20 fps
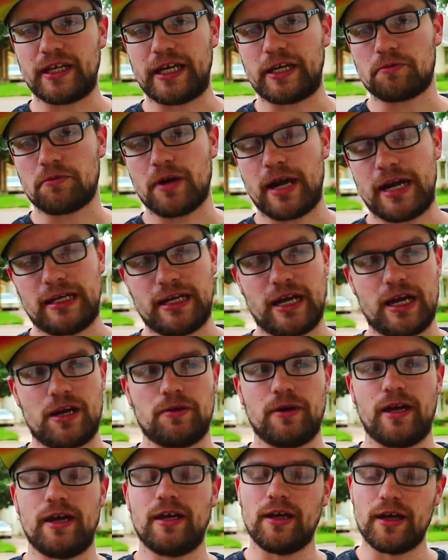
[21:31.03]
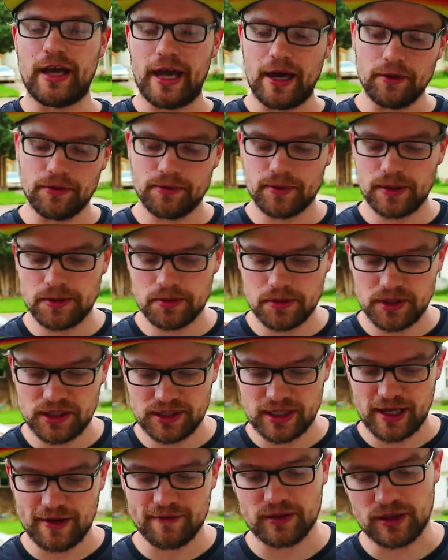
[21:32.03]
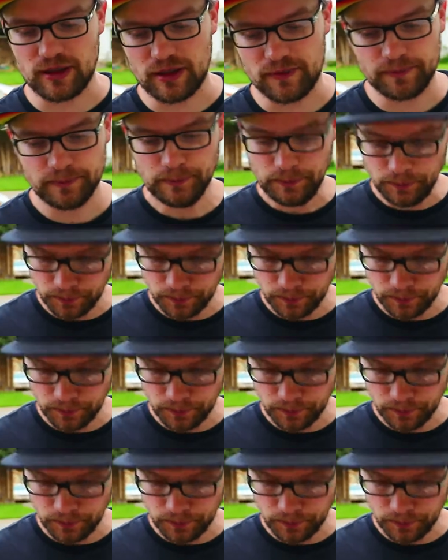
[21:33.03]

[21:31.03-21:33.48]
like right now. L three thirty-seven,